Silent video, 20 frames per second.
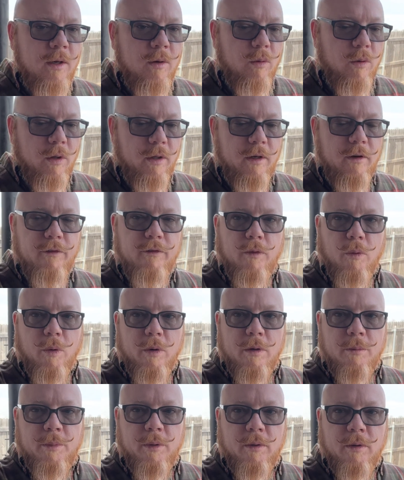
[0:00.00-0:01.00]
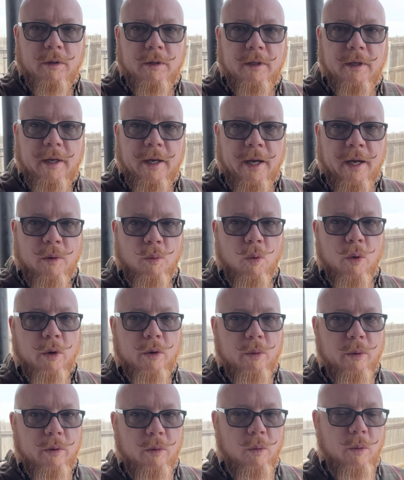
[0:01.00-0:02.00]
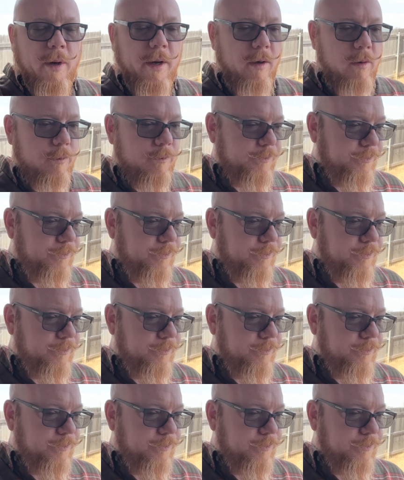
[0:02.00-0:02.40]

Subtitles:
Really affordable and work real well.